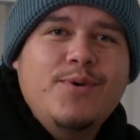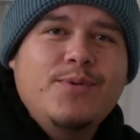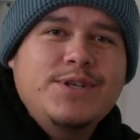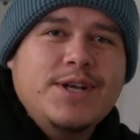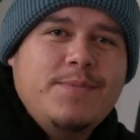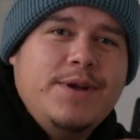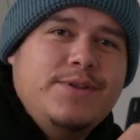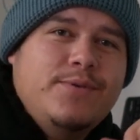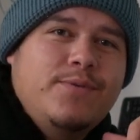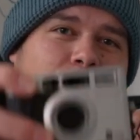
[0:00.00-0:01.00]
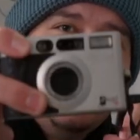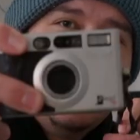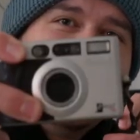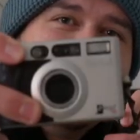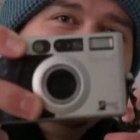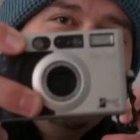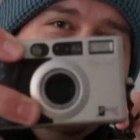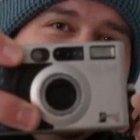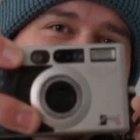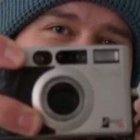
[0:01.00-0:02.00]
we're talking about the Rollei
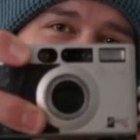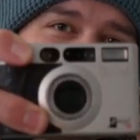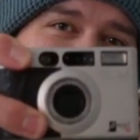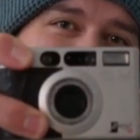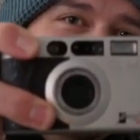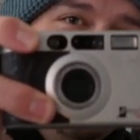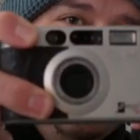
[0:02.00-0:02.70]
30 Prego.